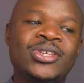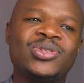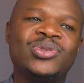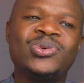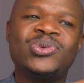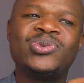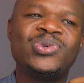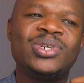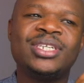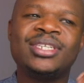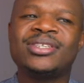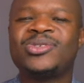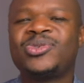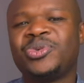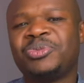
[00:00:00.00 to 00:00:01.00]
Those
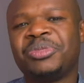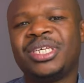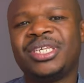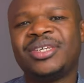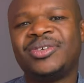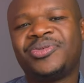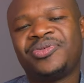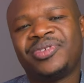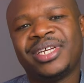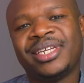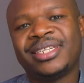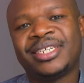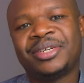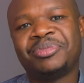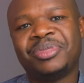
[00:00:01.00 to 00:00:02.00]
ones to me
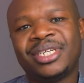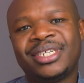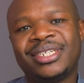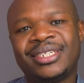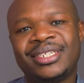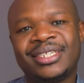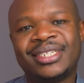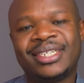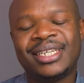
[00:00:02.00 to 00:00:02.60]
felt a bit